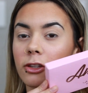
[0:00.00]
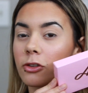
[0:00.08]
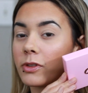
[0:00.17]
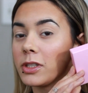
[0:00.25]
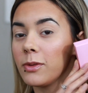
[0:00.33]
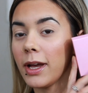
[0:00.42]
the
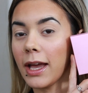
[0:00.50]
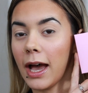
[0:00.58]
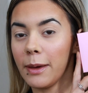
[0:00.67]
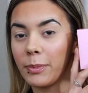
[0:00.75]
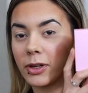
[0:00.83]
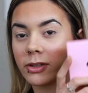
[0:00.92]
reason why I
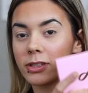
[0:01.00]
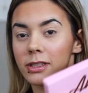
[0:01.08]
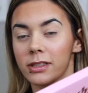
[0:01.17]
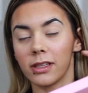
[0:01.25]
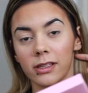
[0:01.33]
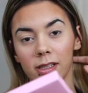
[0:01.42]
purchased
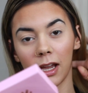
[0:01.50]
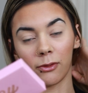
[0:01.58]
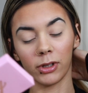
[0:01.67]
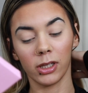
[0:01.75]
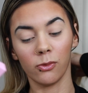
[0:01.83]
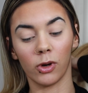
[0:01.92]
this, I
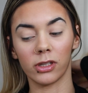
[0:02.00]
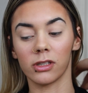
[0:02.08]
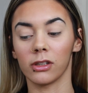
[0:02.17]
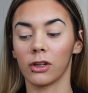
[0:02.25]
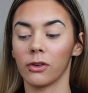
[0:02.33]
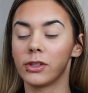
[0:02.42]
really
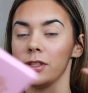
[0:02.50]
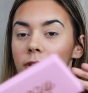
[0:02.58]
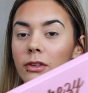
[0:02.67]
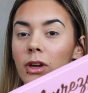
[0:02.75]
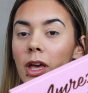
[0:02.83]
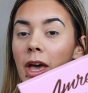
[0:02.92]
wasn't going
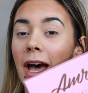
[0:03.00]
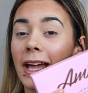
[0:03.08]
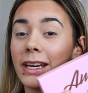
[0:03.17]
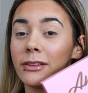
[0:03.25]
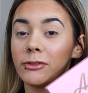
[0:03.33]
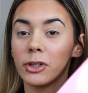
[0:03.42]
to. I
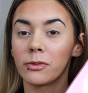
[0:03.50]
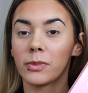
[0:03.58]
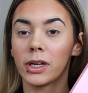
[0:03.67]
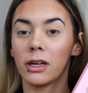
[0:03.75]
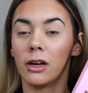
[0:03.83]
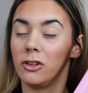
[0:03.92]
didn't even know my
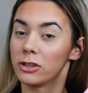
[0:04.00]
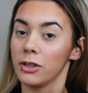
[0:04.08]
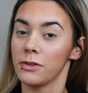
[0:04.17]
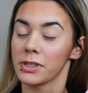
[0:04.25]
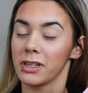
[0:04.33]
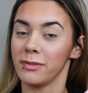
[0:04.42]
Ulta
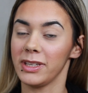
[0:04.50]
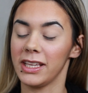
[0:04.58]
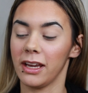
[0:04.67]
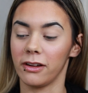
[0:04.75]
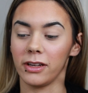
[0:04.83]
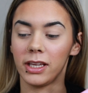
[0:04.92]
was going to be
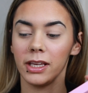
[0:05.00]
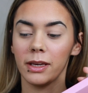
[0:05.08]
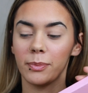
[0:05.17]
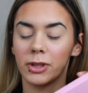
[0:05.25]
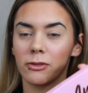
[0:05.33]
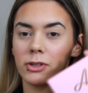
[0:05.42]
carrying it,
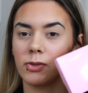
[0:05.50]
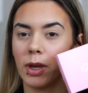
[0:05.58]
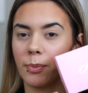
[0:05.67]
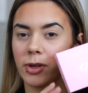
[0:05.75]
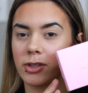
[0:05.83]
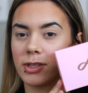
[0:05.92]
but the reason why I
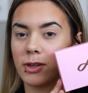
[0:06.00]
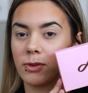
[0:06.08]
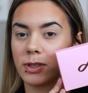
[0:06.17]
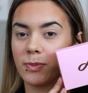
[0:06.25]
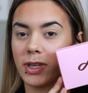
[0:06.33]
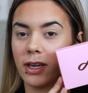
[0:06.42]
purchased it
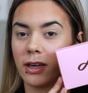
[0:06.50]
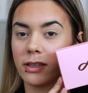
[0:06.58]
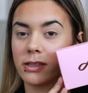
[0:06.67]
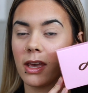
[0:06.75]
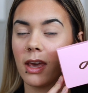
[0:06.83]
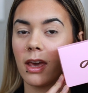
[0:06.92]
was
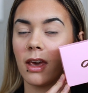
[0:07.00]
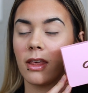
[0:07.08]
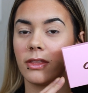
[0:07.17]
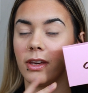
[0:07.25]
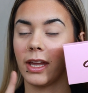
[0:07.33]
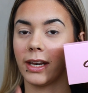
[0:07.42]
because
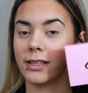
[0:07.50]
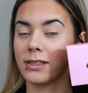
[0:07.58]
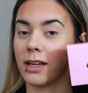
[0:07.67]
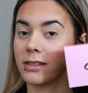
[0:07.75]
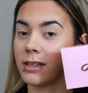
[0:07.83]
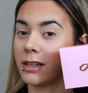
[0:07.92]
the
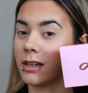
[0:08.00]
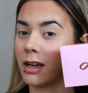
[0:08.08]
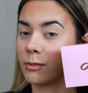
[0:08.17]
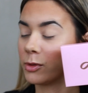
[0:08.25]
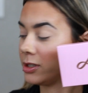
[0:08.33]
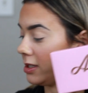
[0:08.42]
Anastasia and
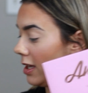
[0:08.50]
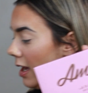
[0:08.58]
Amrezy